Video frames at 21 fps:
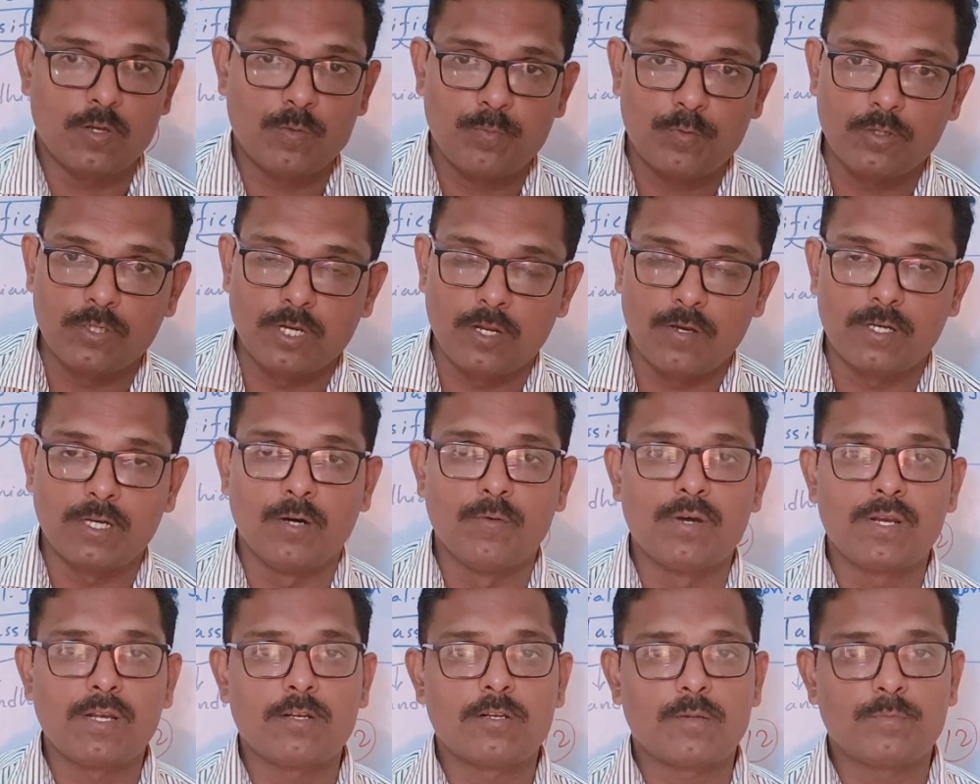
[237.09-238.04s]

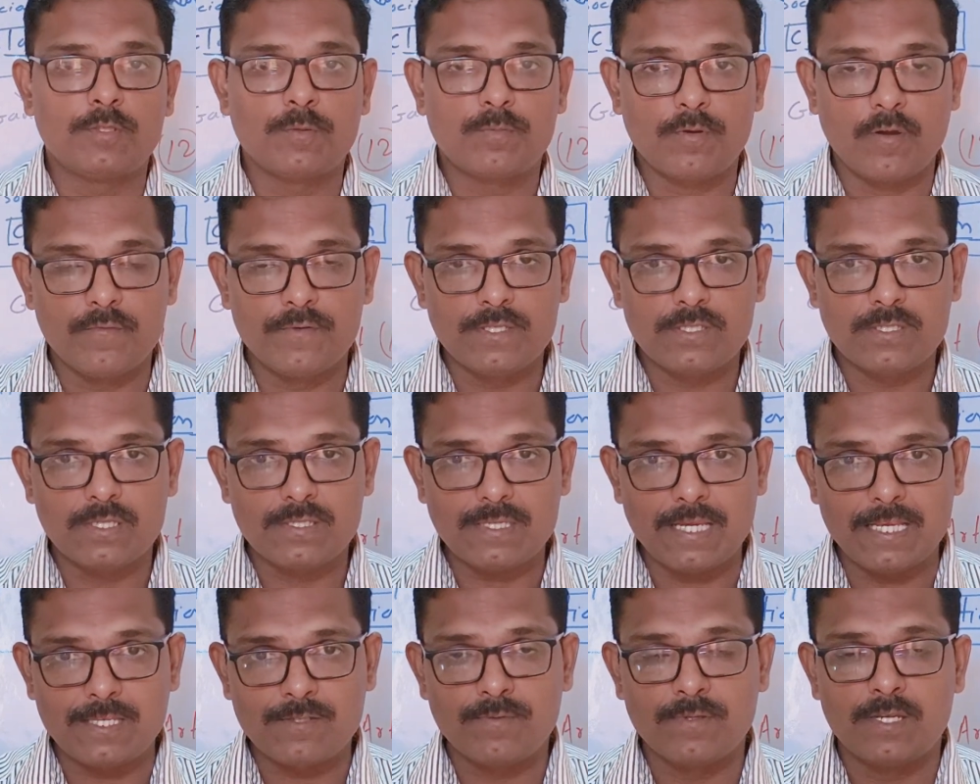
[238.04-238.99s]
provinces or
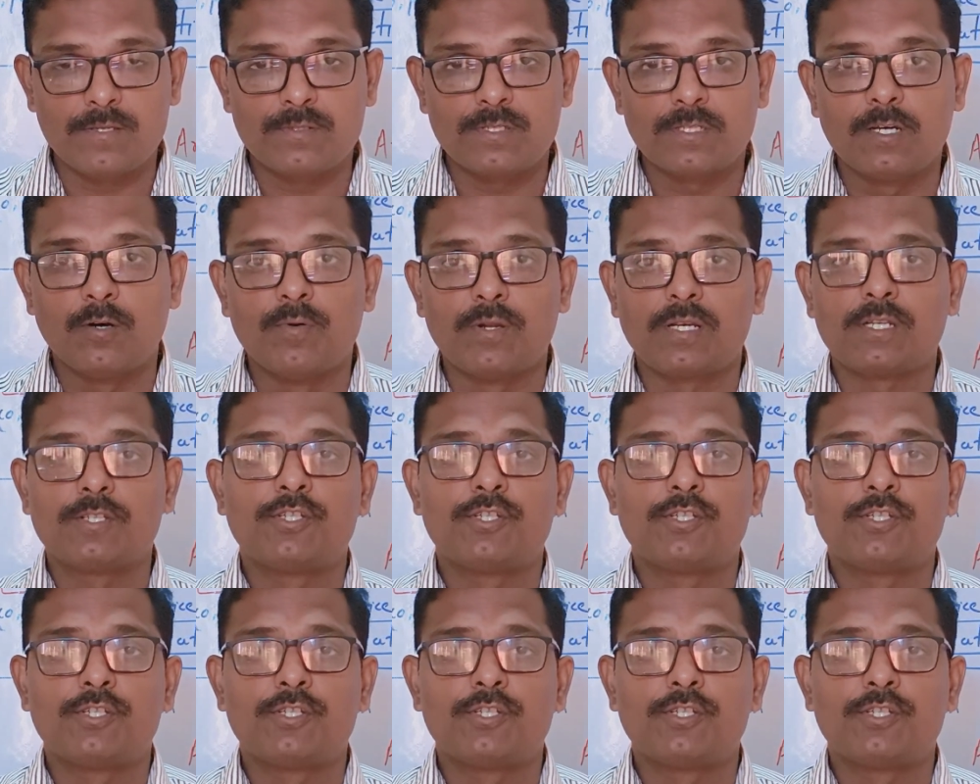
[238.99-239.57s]
governor of the provinces